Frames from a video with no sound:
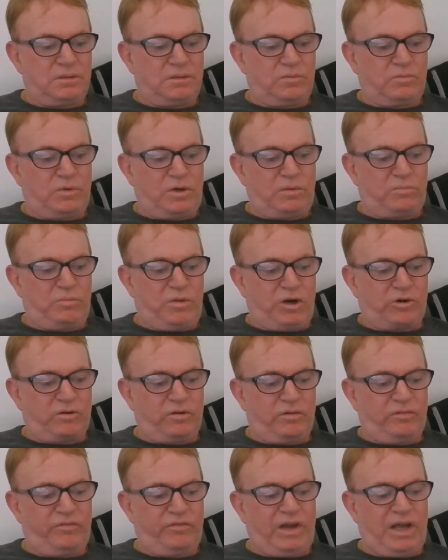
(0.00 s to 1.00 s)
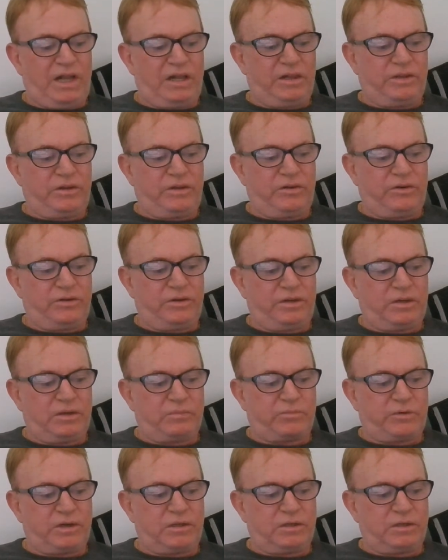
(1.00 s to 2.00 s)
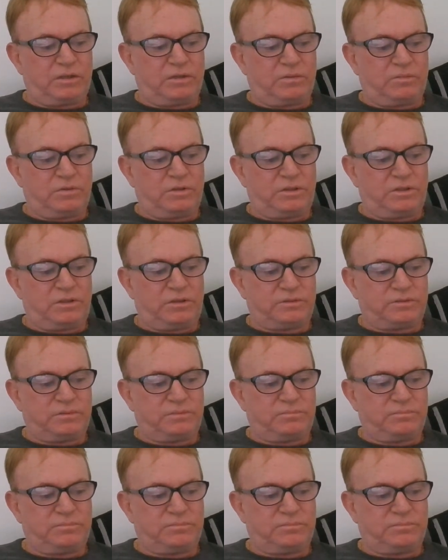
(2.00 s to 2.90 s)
what moral value do you bring to the world?